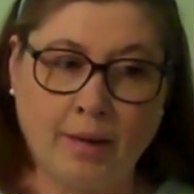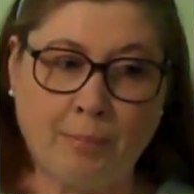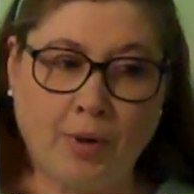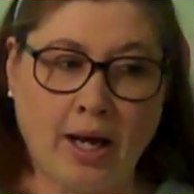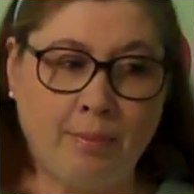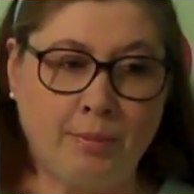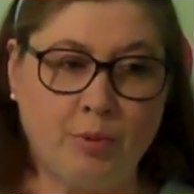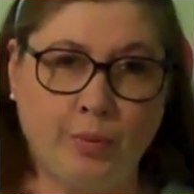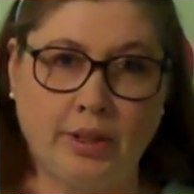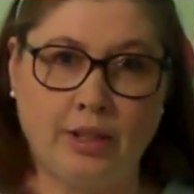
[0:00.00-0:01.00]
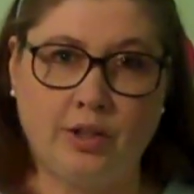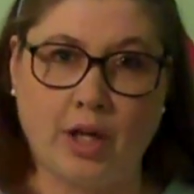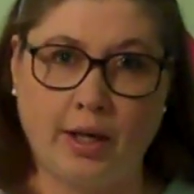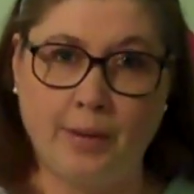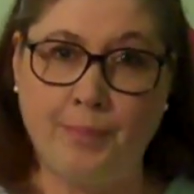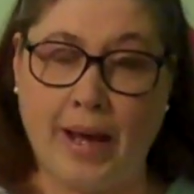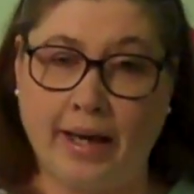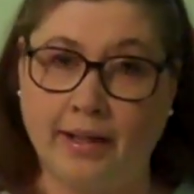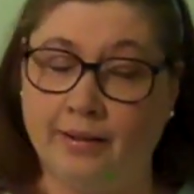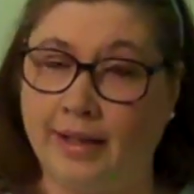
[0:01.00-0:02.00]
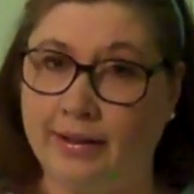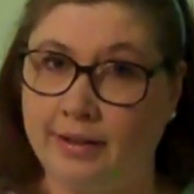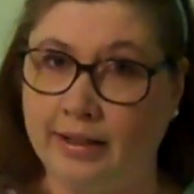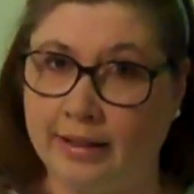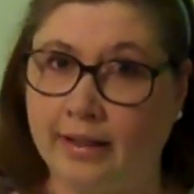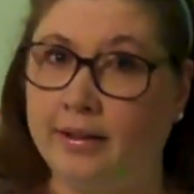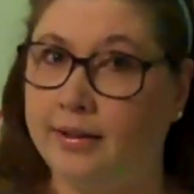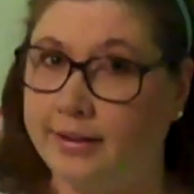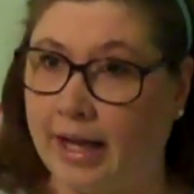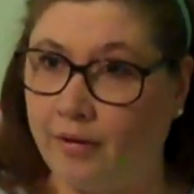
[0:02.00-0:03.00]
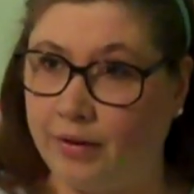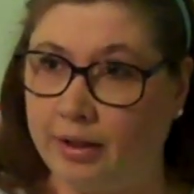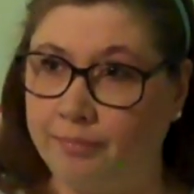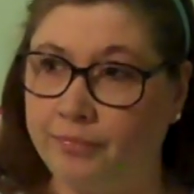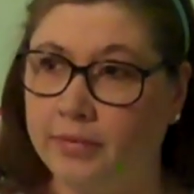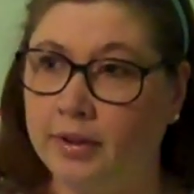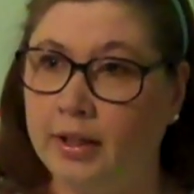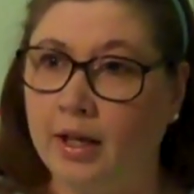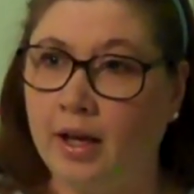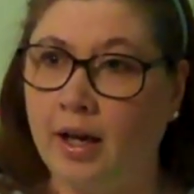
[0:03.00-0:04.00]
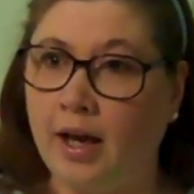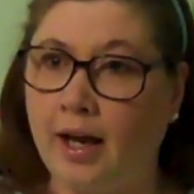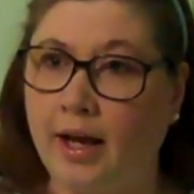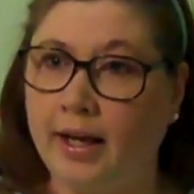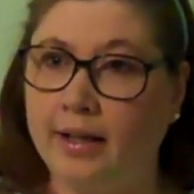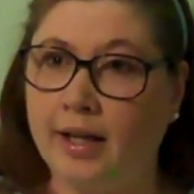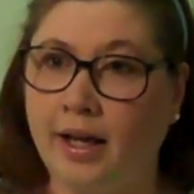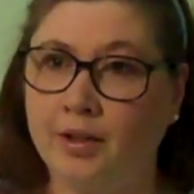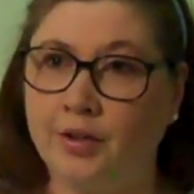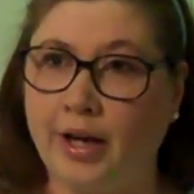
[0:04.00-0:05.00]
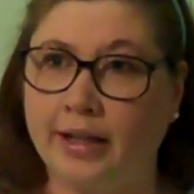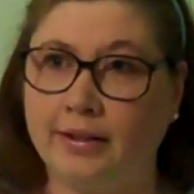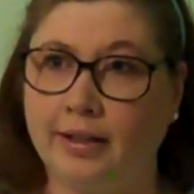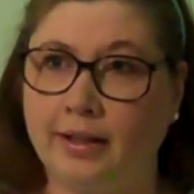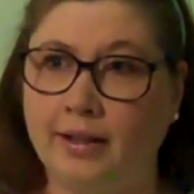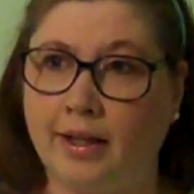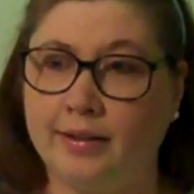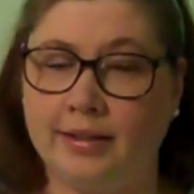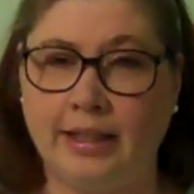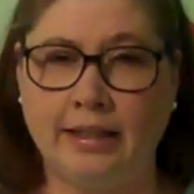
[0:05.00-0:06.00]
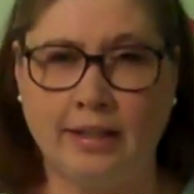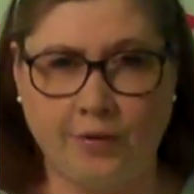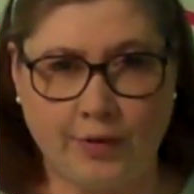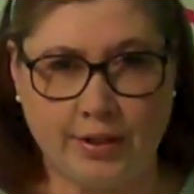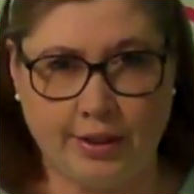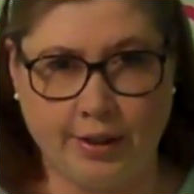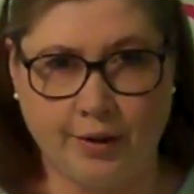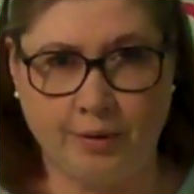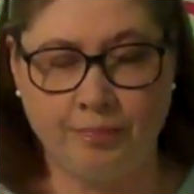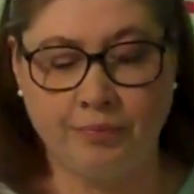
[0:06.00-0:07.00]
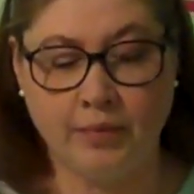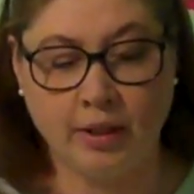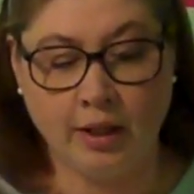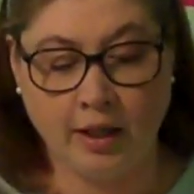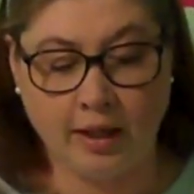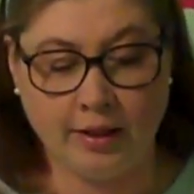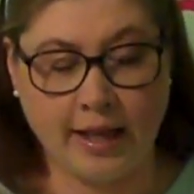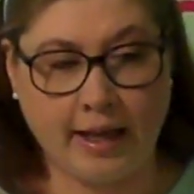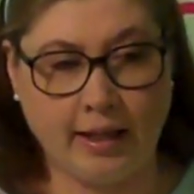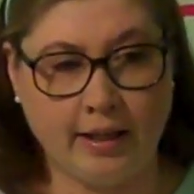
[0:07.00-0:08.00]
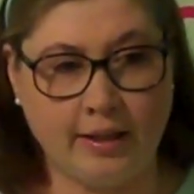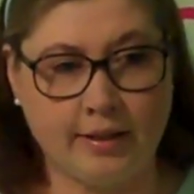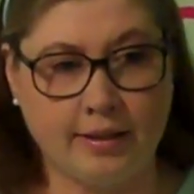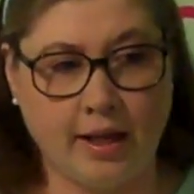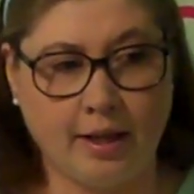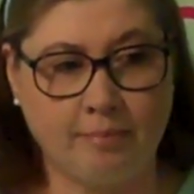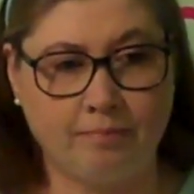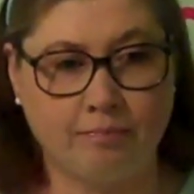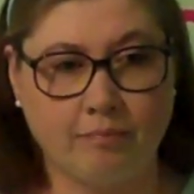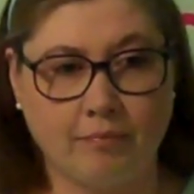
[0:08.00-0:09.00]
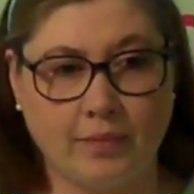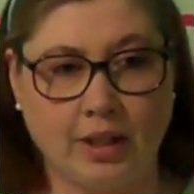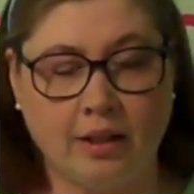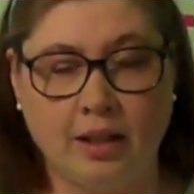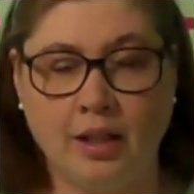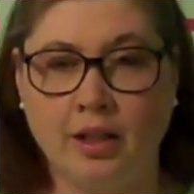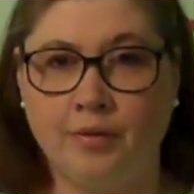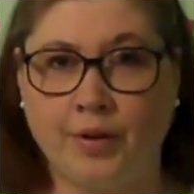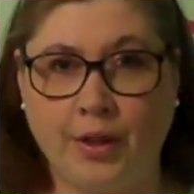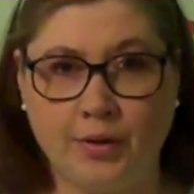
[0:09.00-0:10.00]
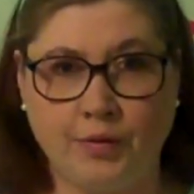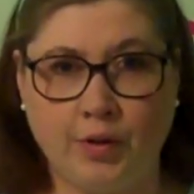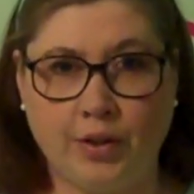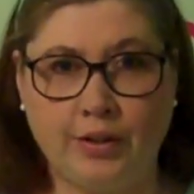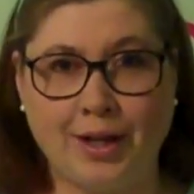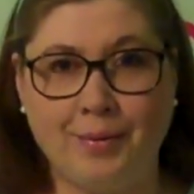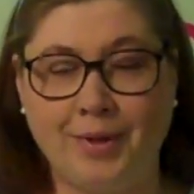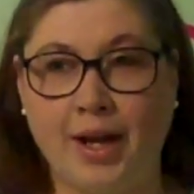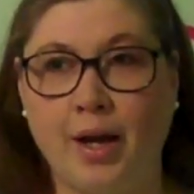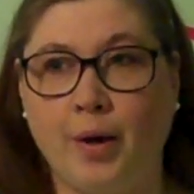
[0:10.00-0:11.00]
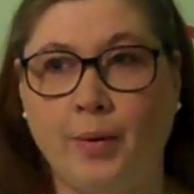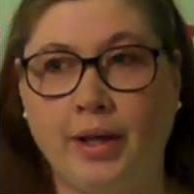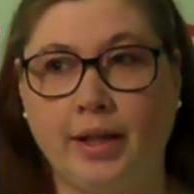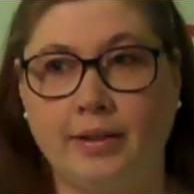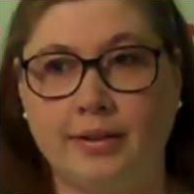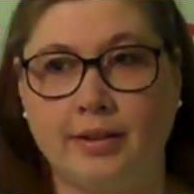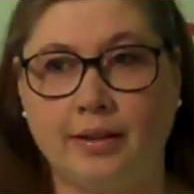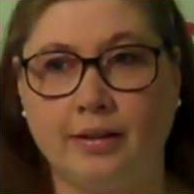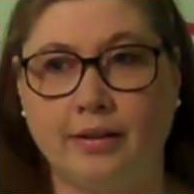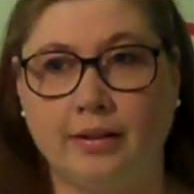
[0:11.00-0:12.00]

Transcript: My problems really started back in 1997. I contracted C. difficile. That is, for those of you that don't know, it's